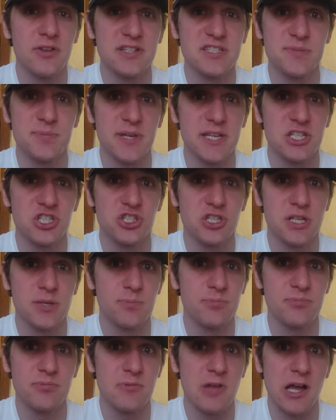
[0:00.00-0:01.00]

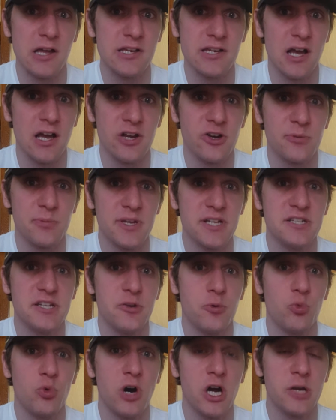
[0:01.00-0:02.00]
spaceship, and Iron Man
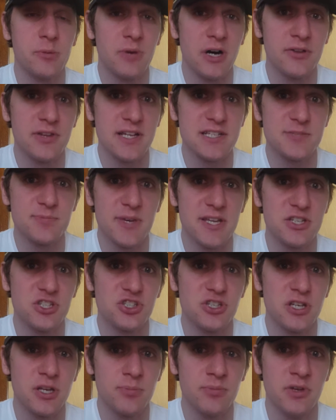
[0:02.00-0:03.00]
didn't want him on that
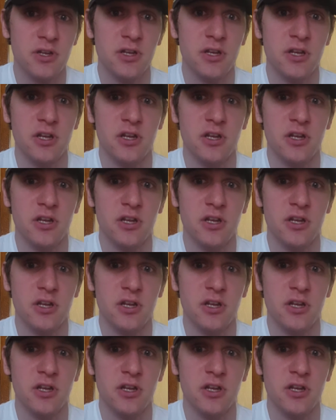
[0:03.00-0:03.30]
spaceship.